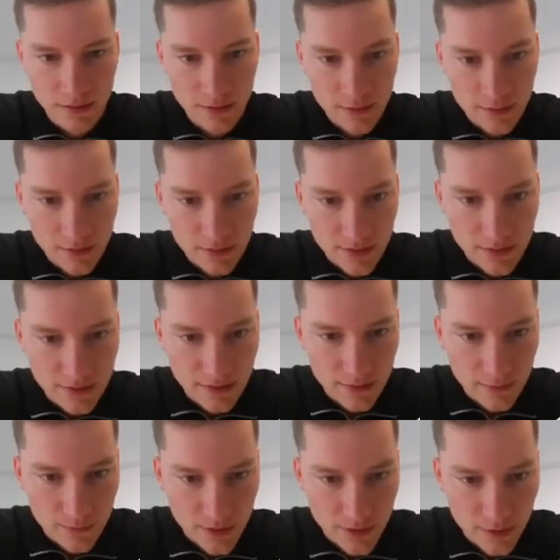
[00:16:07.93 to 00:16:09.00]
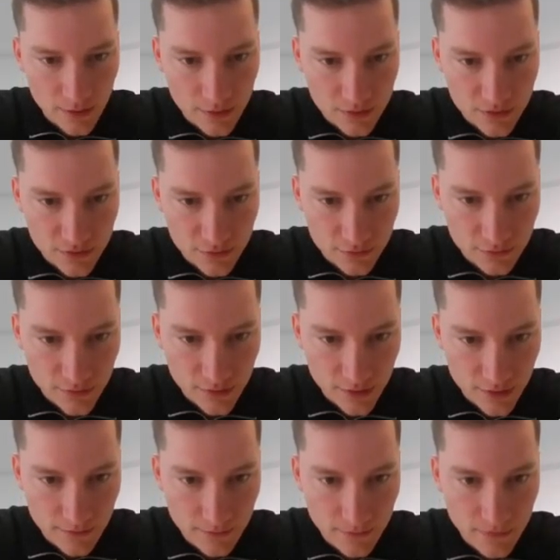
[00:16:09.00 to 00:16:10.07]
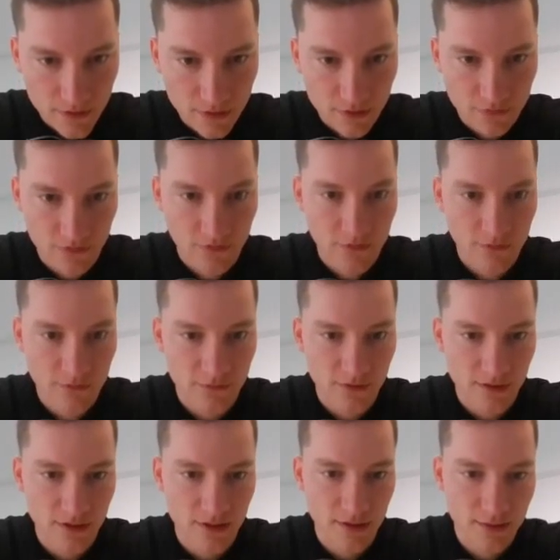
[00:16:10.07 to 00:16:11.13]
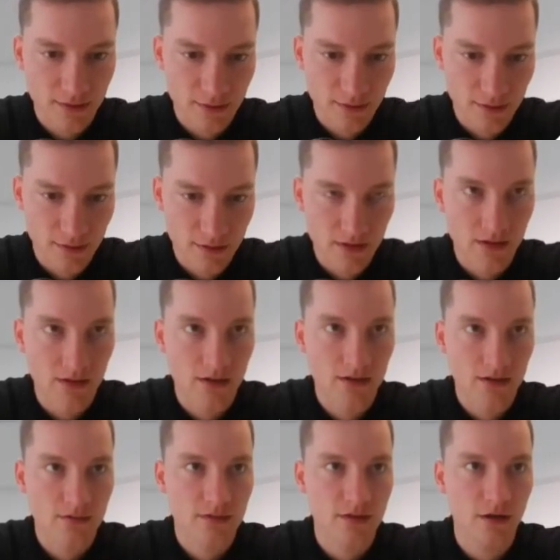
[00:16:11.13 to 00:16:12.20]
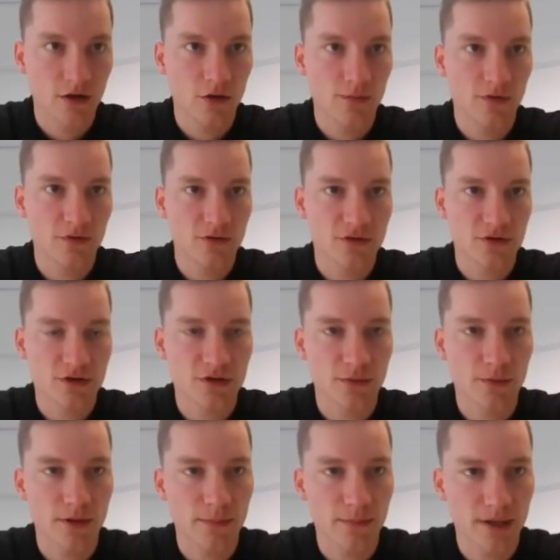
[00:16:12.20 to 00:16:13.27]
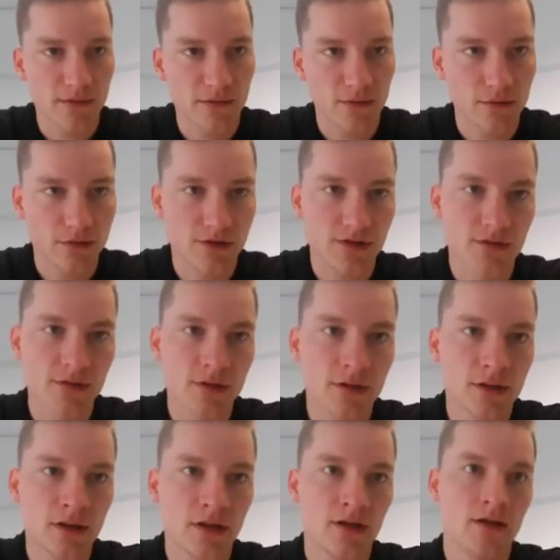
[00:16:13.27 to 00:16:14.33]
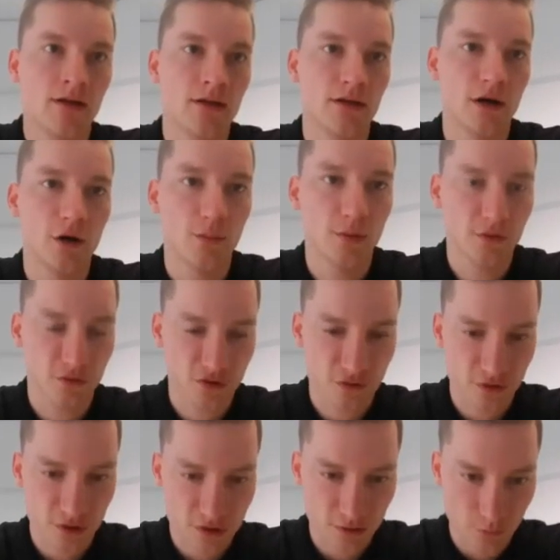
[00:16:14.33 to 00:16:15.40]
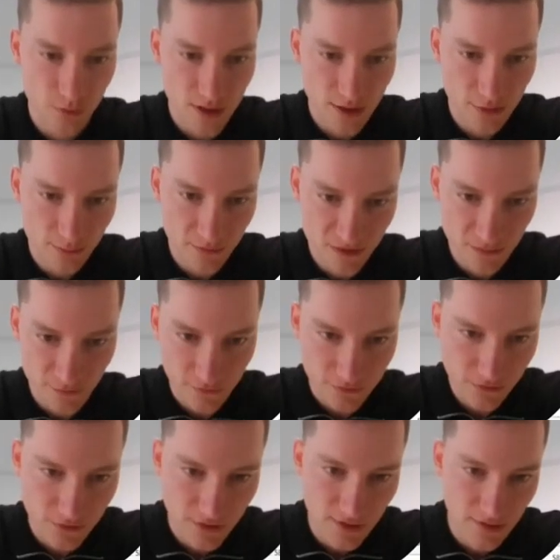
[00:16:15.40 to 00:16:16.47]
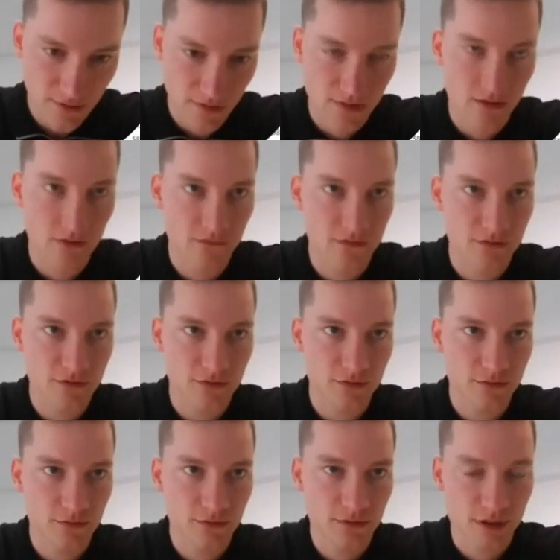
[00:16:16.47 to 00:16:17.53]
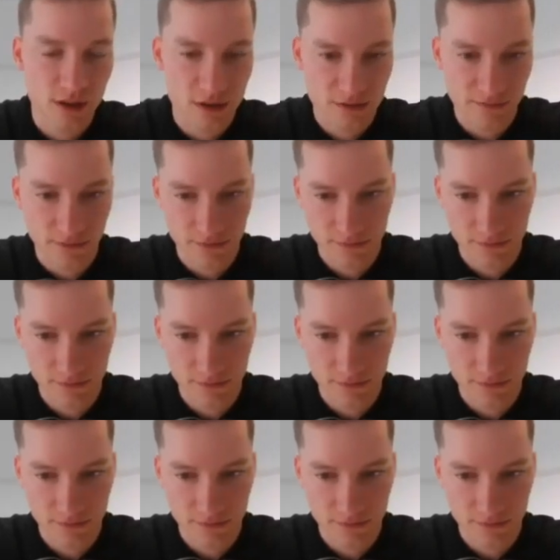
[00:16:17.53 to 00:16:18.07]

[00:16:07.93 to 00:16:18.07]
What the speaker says: and then we go to the cut and cover again, the open construction with mid walls, the open construction without mid walls, and then over to asphalt.